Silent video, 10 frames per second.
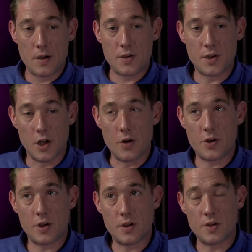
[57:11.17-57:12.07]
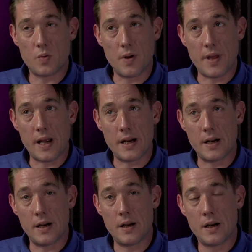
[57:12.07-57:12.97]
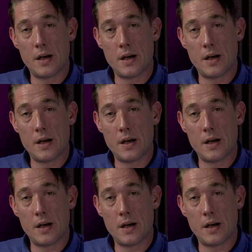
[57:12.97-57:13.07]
solutions within